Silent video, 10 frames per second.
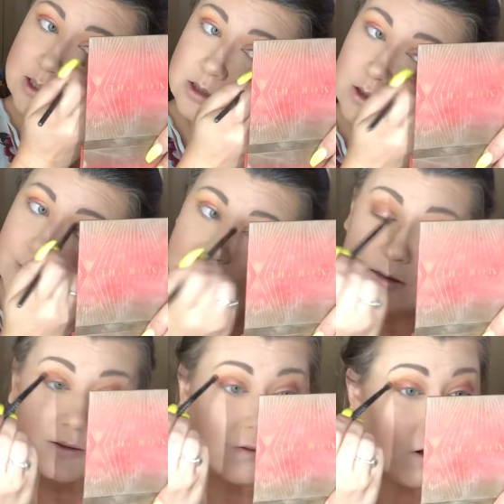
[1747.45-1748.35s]
did you go back
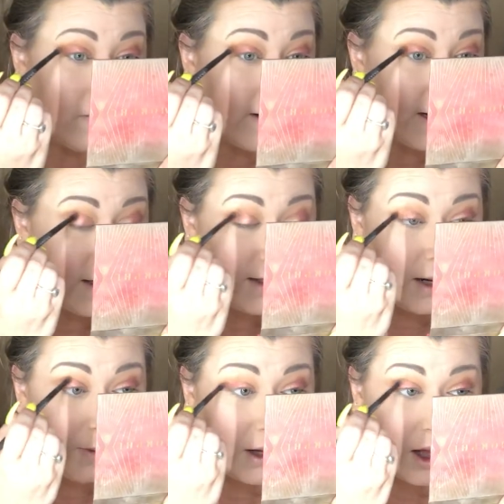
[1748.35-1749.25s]
to school already? Is it
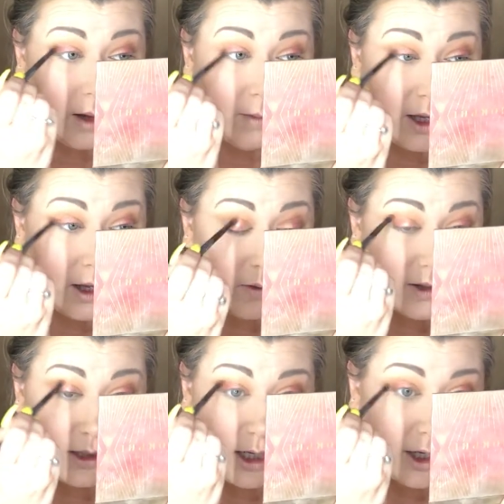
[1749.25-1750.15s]
up and coming?
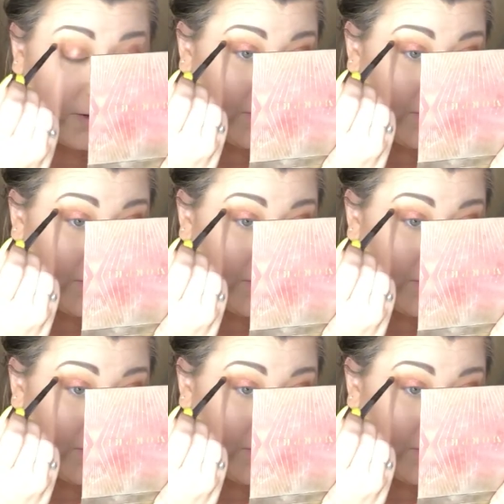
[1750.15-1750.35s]
Was today your